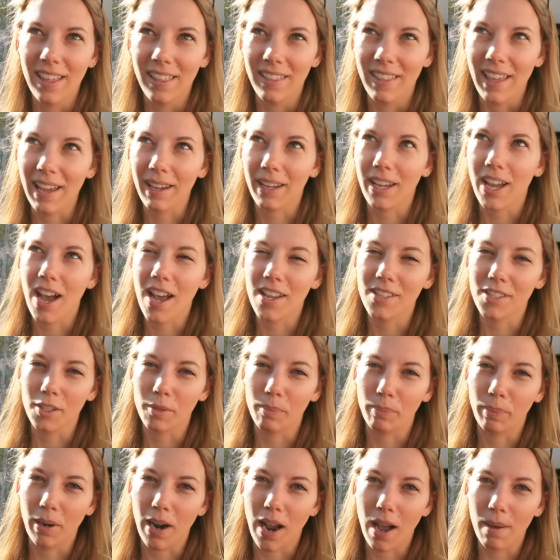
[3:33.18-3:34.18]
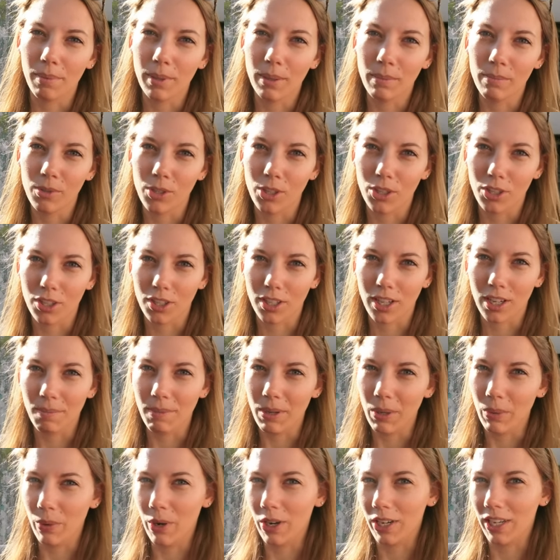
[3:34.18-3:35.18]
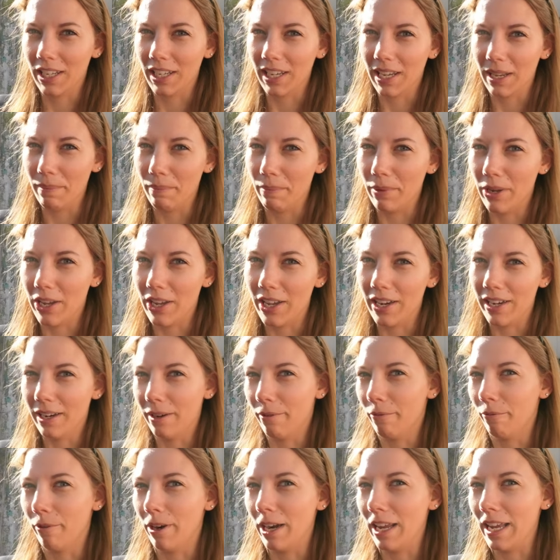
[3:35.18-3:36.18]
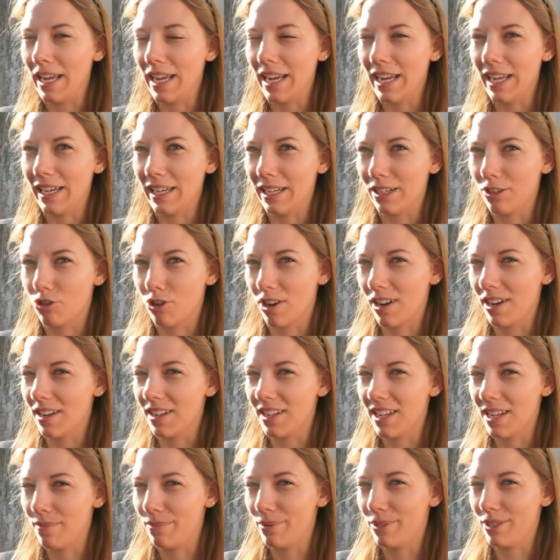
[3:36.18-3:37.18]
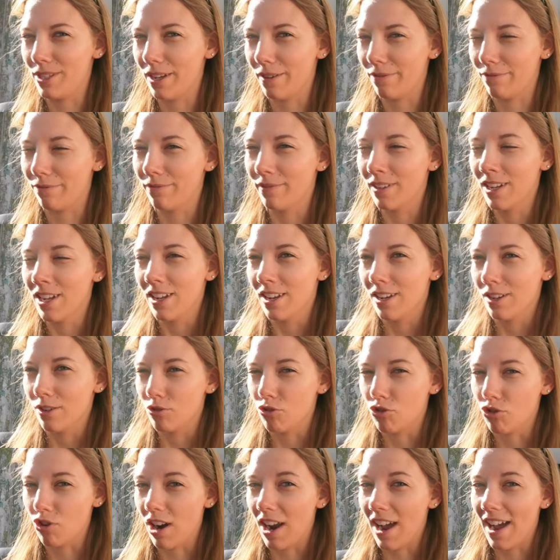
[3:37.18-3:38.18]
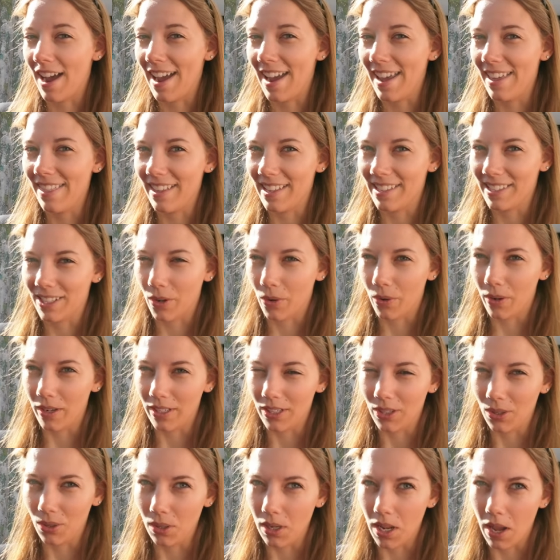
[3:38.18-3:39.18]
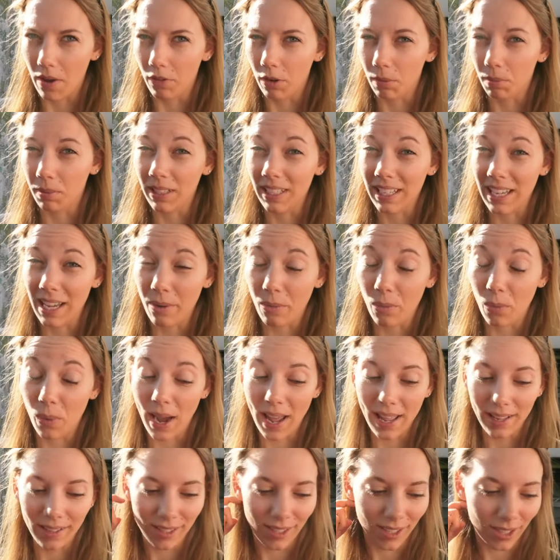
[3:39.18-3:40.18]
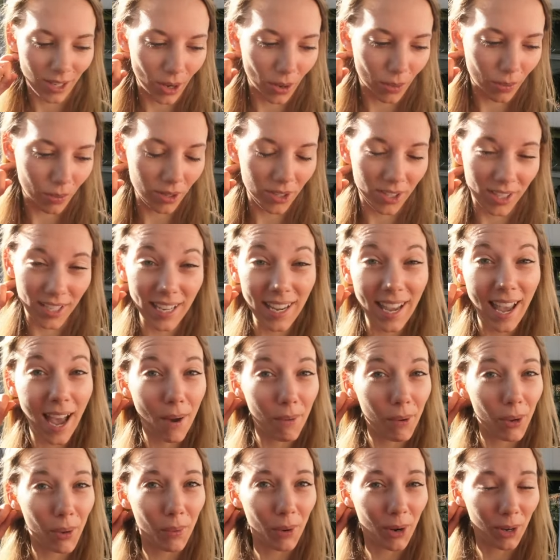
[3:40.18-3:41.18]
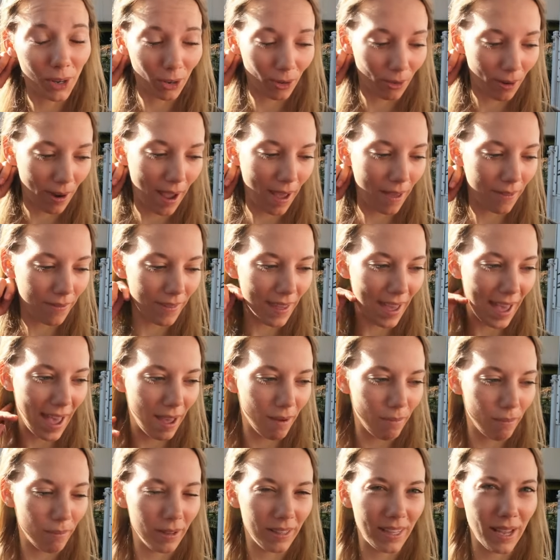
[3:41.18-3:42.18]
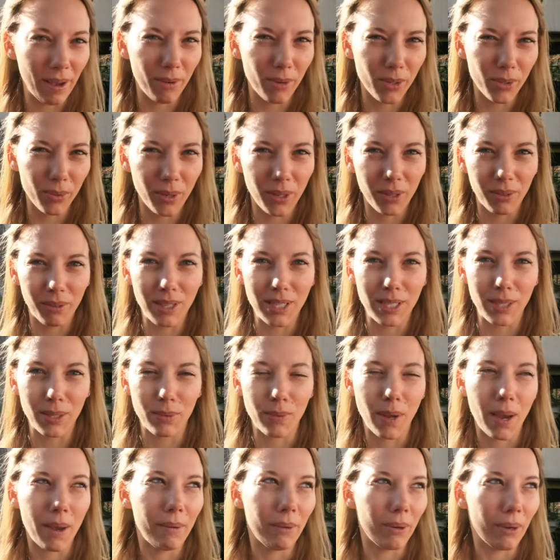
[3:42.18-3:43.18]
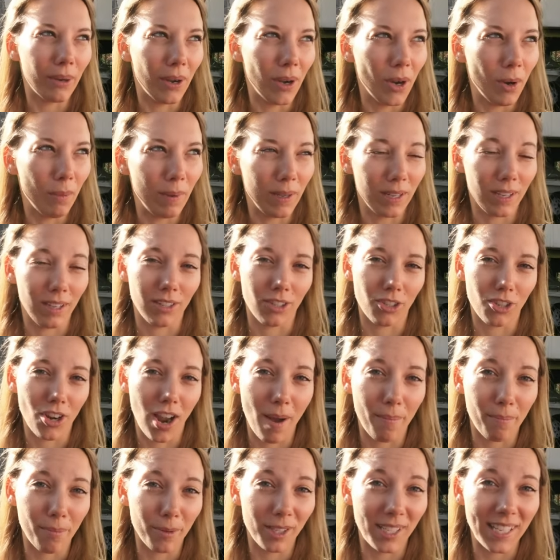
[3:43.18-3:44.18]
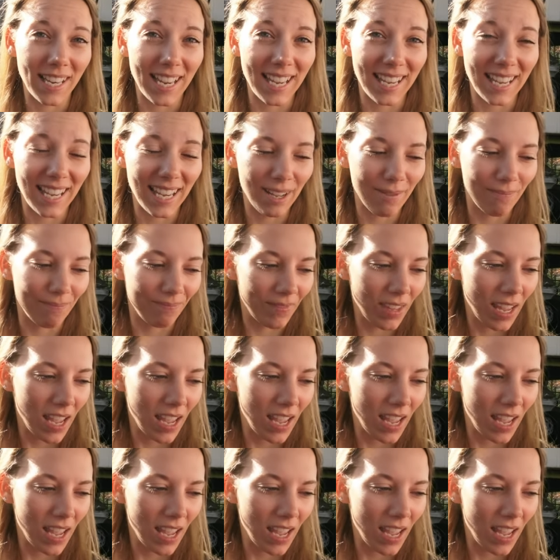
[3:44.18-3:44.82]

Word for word: that causes problems. You're just going to be working in mud and rain and trying to keep stuff dry that's going to inevitably get wet. So we'll see how we work around that. But that was one of the reasons why we were hoping a shop would take it.